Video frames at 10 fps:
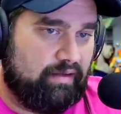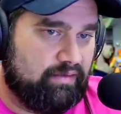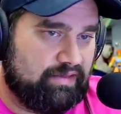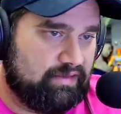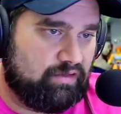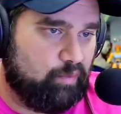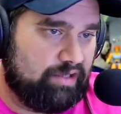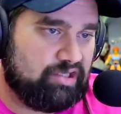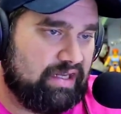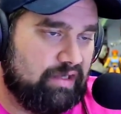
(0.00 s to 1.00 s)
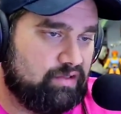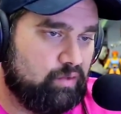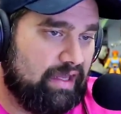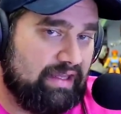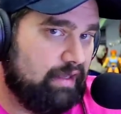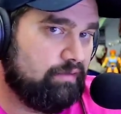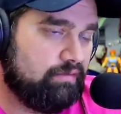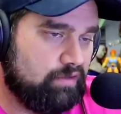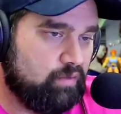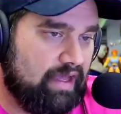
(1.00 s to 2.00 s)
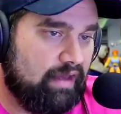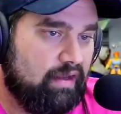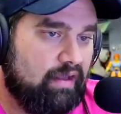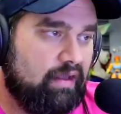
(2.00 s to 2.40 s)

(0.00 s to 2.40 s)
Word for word: Uh, this is too much. I can't do that. I can't do that.